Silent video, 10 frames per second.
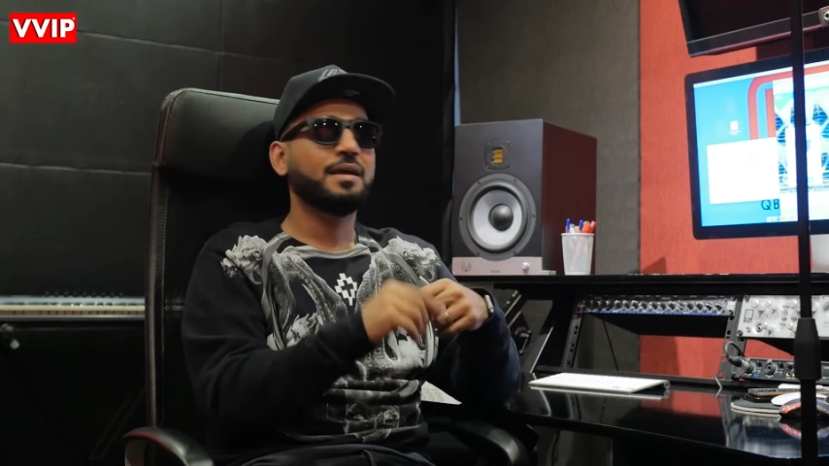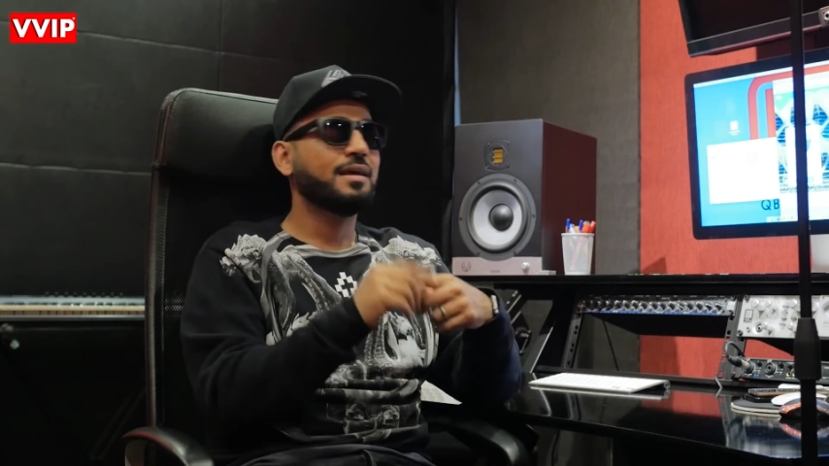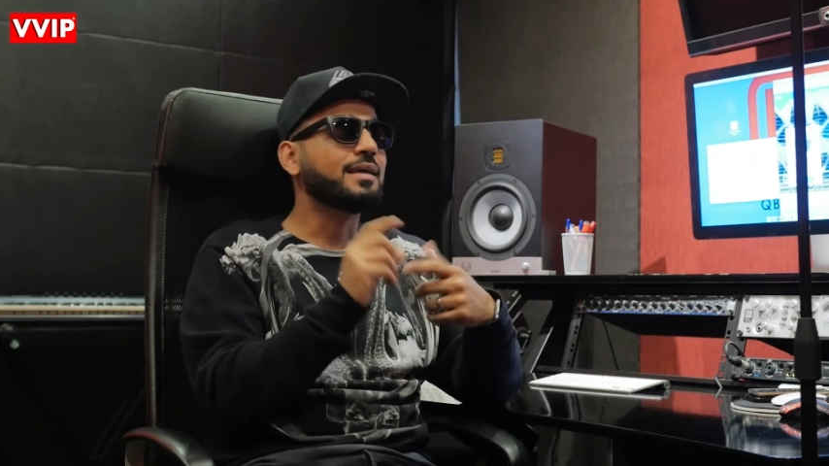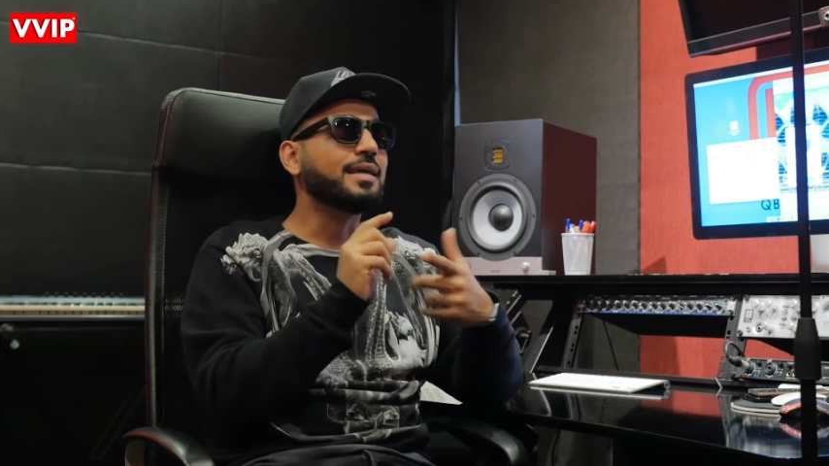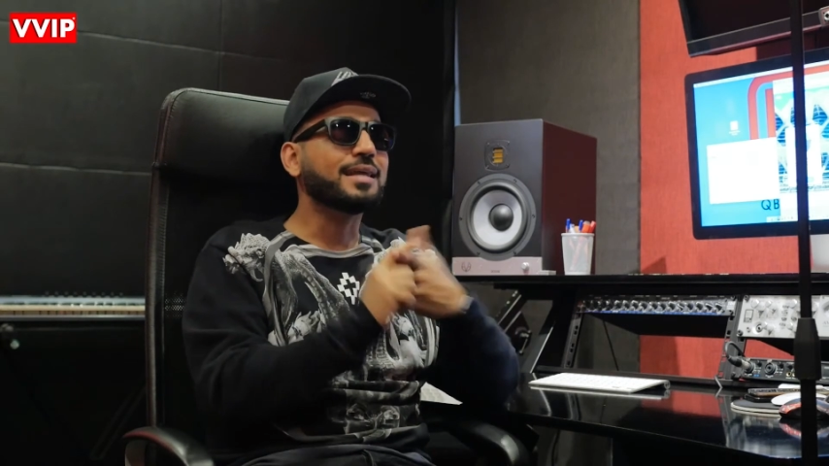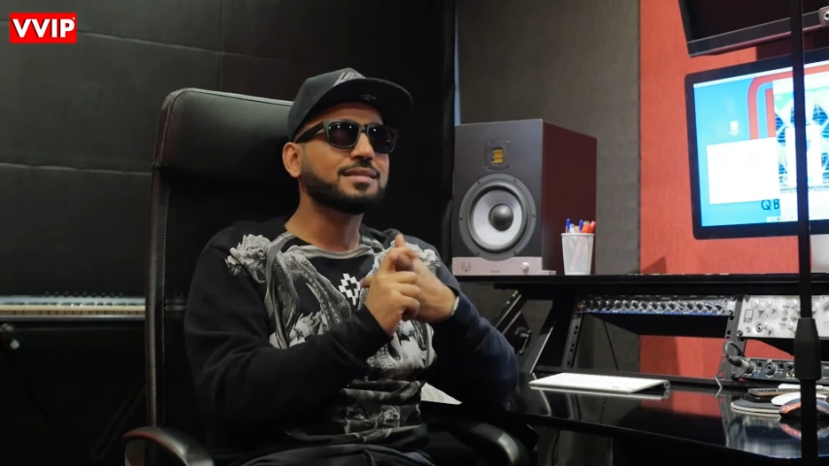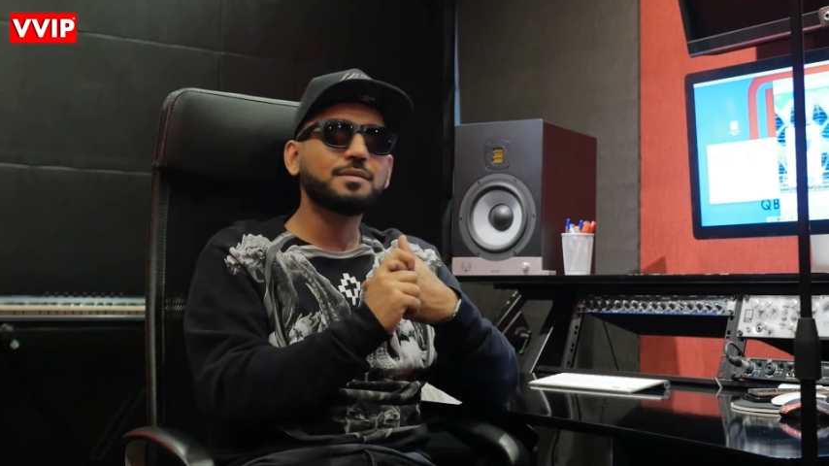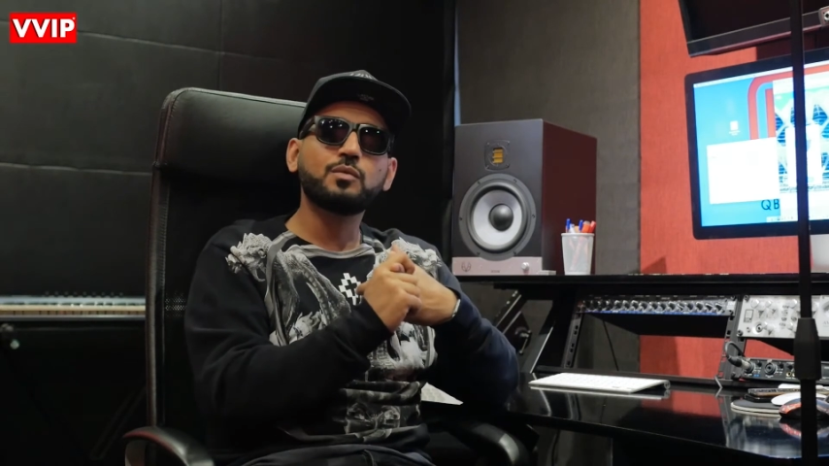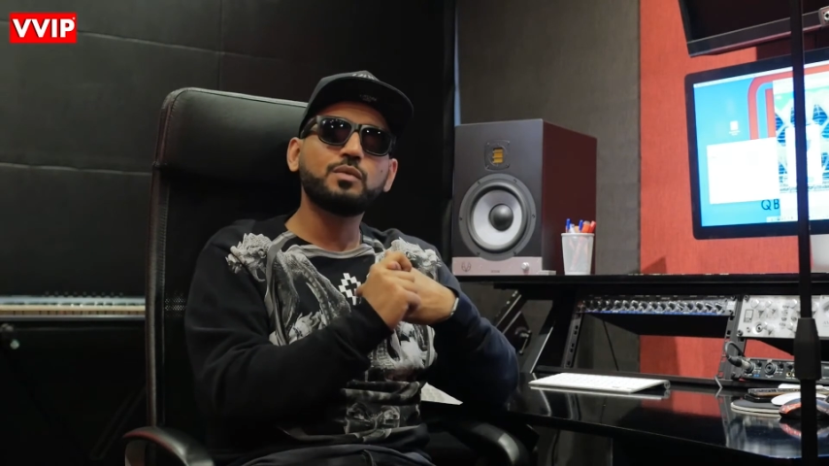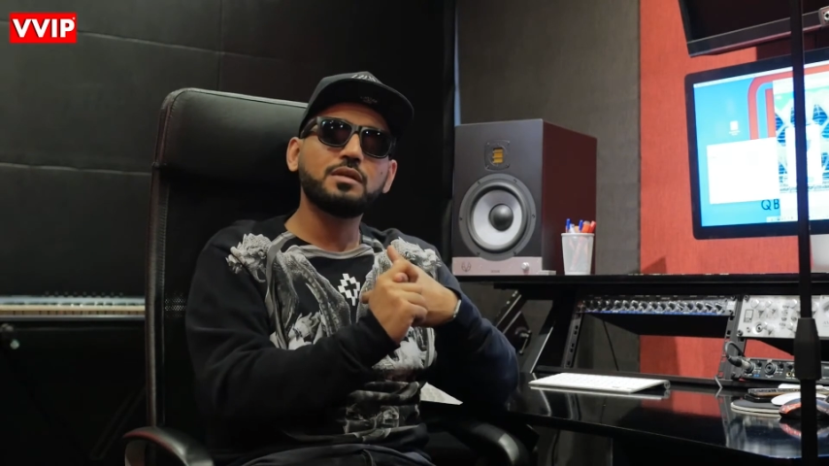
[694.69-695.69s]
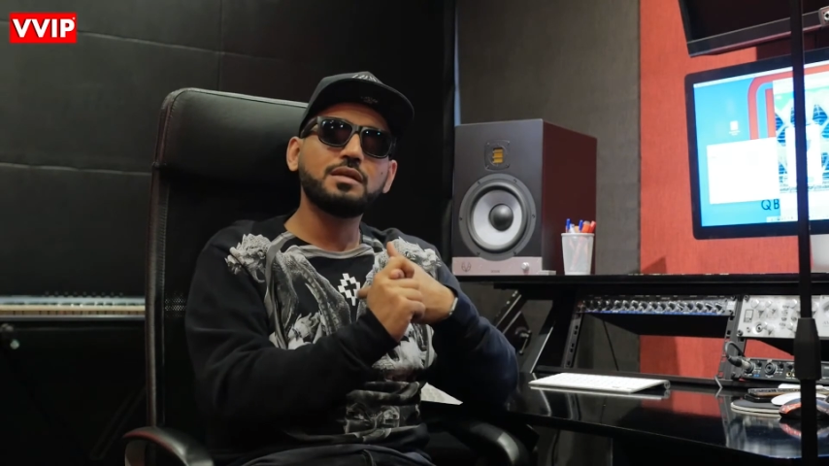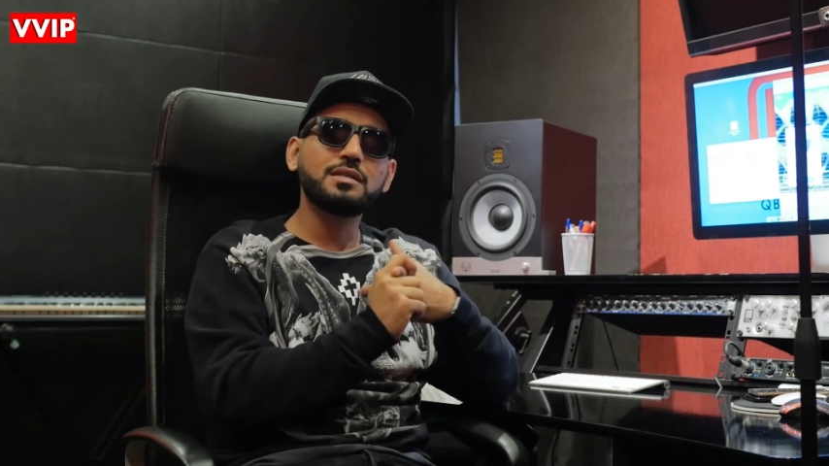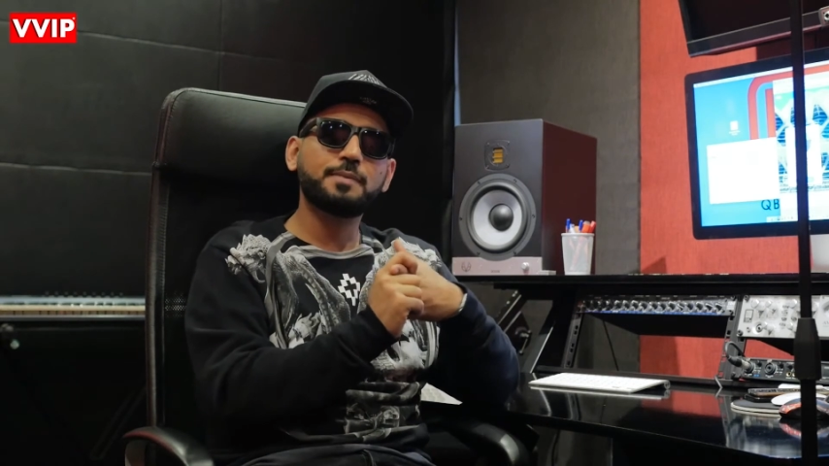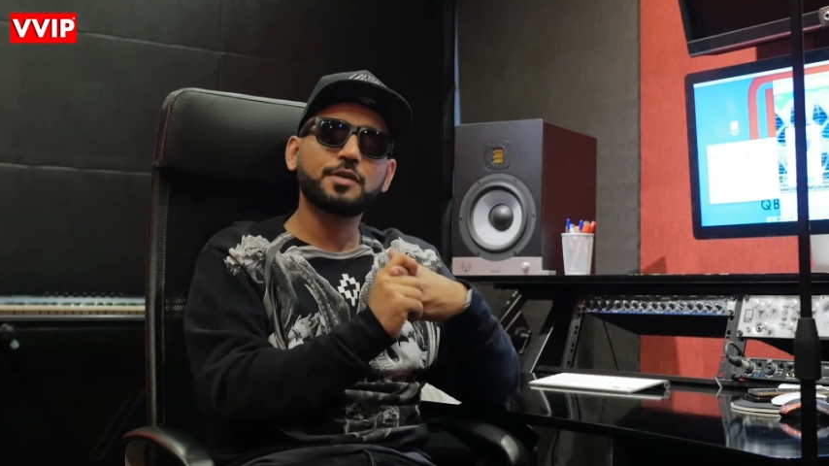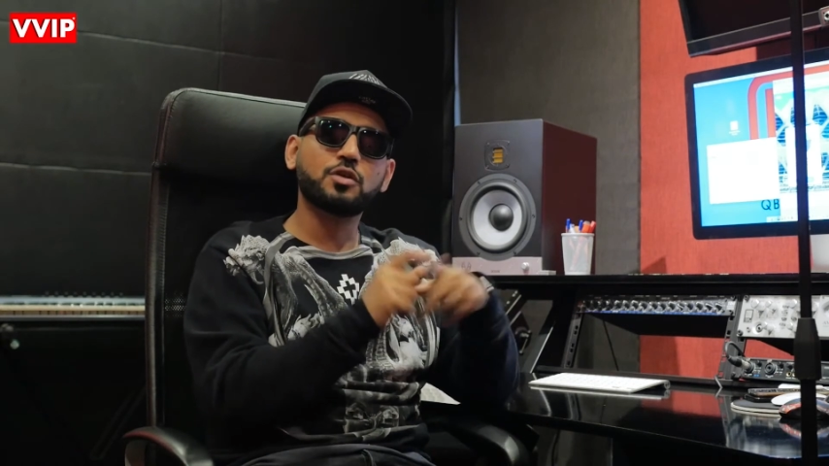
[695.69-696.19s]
He had something really special